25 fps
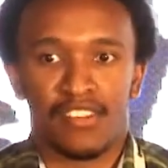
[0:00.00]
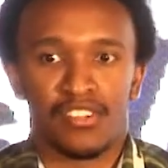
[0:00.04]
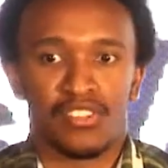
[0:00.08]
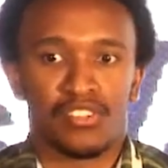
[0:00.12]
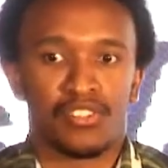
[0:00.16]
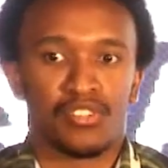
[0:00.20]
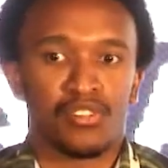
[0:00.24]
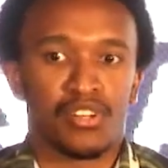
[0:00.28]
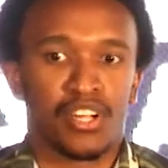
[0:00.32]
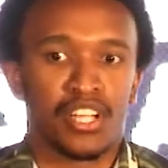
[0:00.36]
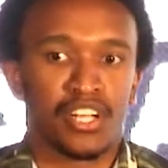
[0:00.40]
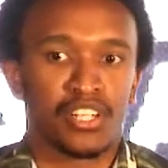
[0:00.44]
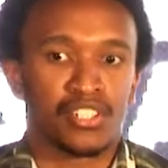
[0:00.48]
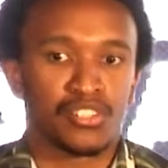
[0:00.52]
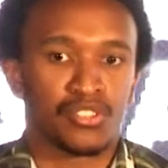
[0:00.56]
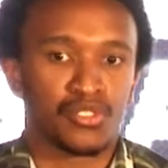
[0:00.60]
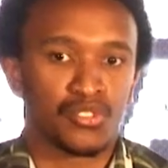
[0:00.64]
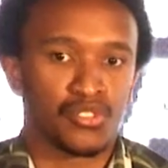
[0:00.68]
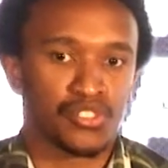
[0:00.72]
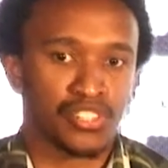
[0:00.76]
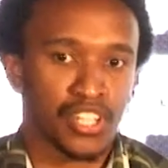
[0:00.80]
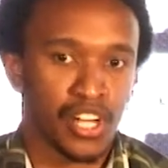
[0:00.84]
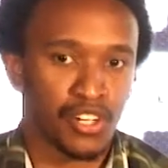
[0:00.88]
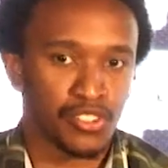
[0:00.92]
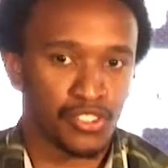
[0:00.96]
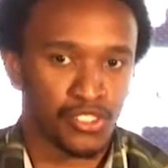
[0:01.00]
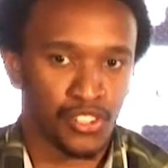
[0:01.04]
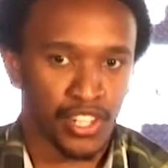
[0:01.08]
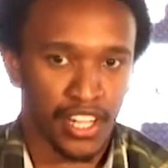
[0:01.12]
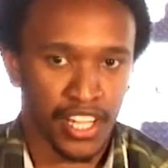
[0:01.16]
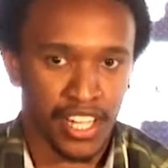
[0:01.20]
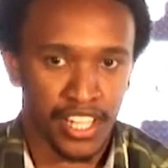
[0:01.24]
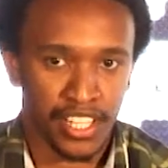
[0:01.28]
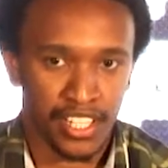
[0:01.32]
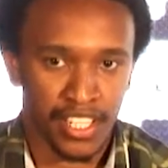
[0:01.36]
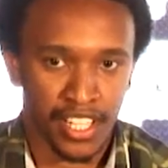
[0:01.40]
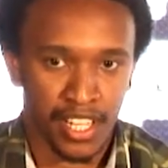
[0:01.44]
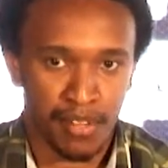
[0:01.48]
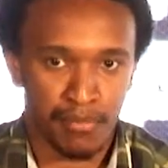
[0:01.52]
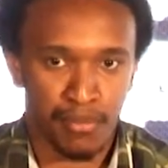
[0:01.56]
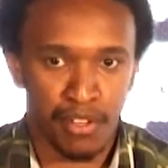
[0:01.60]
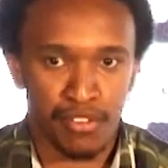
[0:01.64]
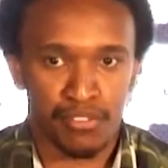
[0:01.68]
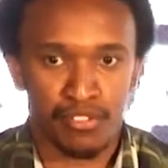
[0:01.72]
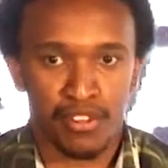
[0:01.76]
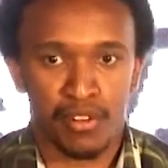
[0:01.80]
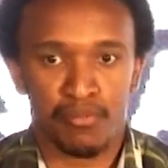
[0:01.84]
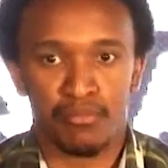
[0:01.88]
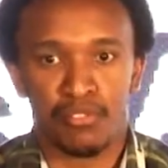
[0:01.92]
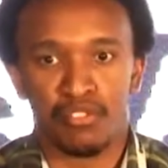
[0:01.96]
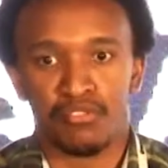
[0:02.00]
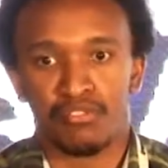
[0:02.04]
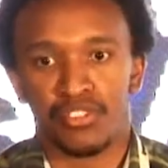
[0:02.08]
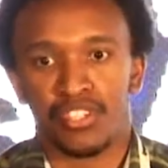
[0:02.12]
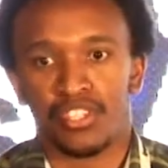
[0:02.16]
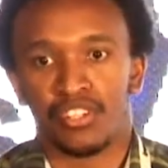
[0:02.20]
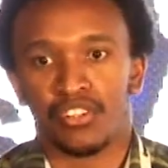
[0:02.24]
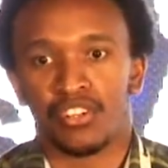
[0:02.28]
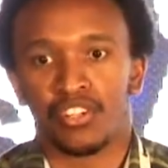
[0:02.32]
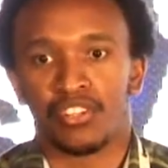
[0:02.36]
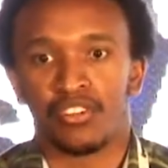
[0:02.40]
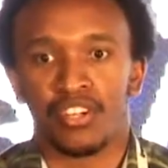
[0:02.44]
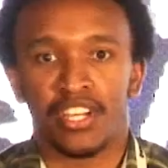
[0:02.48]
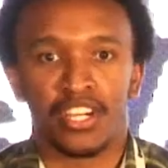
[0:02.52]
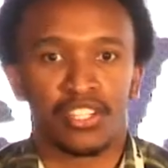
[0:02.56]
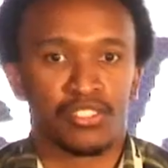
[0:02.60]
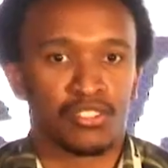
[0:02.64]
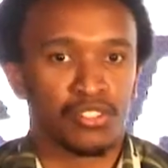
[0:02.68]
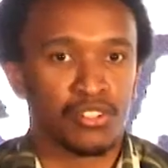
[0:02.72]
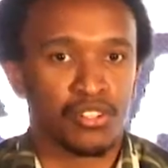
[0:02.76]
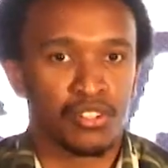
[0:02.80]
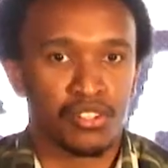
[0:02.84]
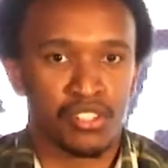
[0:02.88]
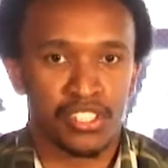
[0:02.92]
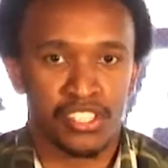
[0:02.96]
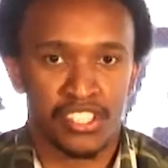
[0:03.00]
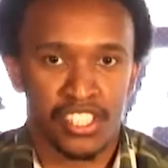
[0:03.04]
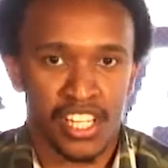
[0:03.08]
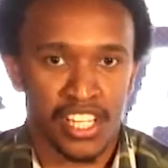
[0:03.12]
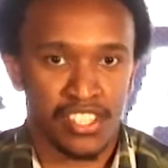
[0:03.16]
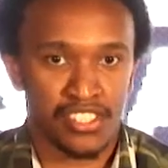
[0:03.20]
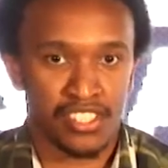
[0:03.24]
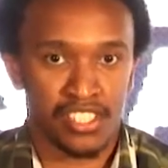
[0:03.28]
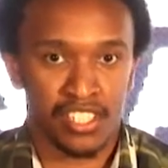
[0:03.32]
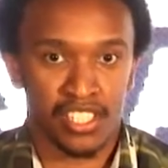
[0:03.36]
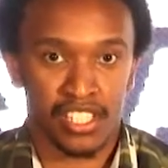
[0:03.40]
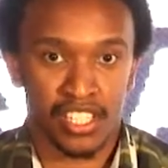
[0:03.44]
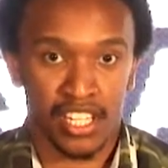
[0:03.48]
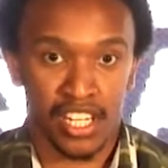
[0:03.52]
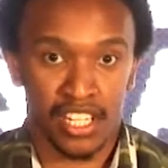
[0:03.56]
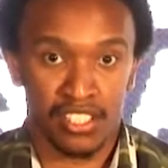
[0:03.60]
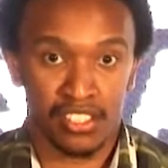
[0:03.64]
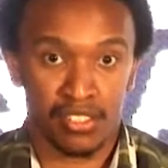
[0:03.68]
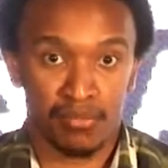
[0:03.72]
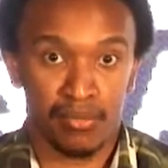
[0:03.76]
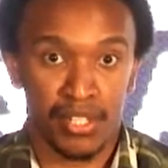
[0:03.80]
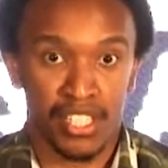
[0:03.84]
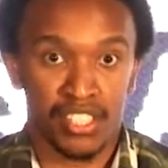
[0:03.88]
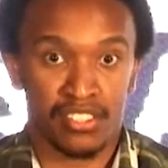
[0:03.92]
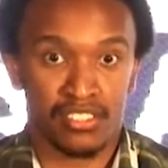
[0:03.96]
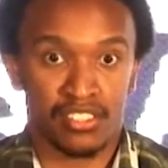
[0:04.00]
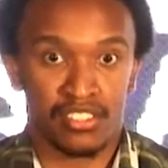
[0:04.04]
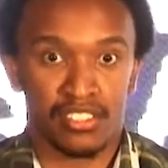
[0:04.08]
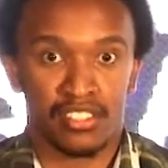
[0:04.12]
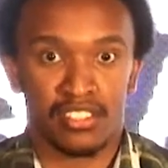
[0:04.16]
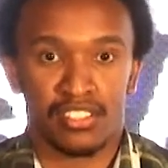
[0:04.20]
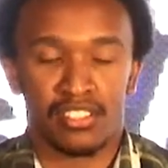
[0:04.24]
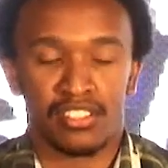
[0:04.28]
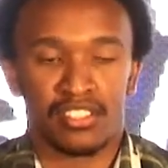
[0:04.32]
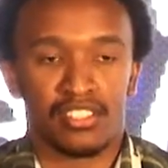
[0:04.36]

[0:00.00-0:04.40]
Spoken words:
You like to scout your area before moving, or you like to go charging in guns blazing.